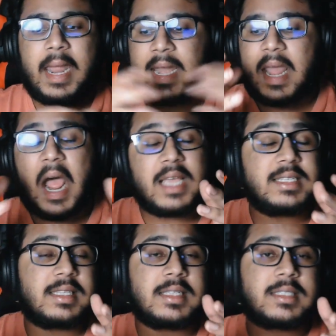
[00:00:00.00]
And I
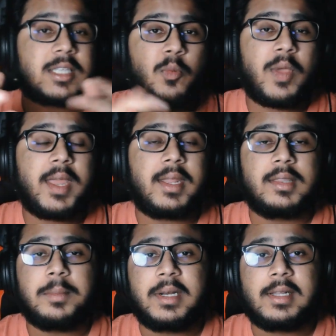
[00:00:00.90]
sit somewhere
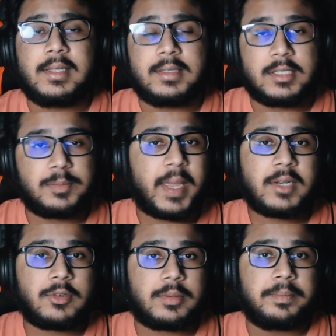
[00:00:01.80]
in the middle in the
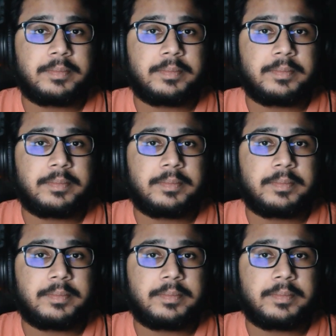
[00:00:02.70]
spectrum.